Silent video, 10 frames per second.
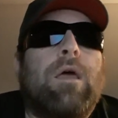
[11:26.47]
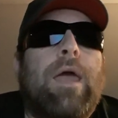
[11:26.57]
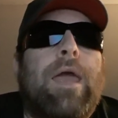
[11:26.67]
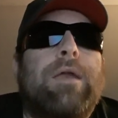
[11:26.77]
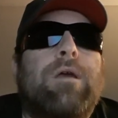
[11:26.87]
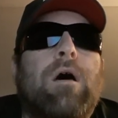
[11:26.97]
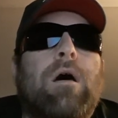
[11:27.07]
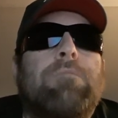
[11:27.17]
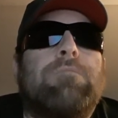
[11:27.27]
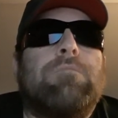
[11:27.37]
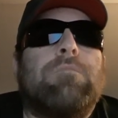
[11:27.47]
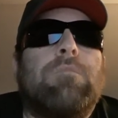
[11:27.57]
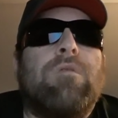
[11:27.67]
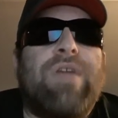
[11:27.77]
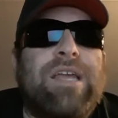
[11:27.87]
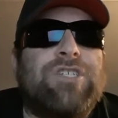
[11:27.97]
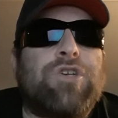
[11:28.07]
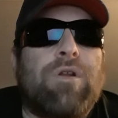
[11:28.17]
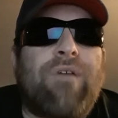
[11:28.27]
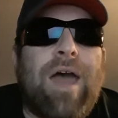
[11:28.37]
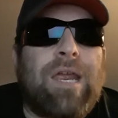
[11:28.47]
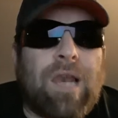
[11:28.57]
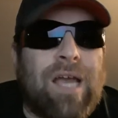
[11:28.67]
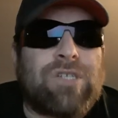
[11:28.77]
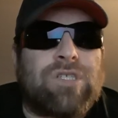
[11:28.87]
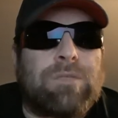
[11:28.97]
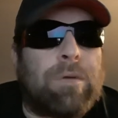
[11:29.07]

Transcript: and they should have had elections.